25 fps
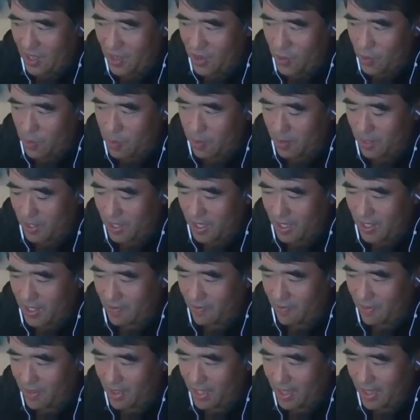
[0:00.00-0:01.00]
you
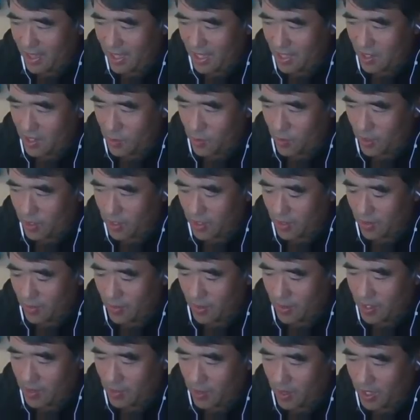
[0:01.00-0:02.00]
believed that this was, and the
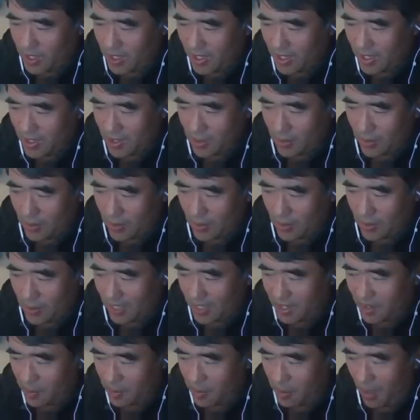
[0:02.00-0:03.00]
reason we did this whole
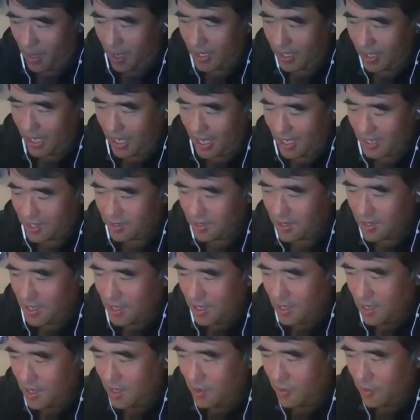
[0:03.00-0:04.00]
election podcast
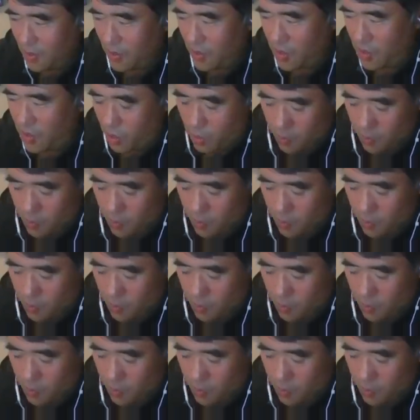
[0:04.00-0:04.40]
was you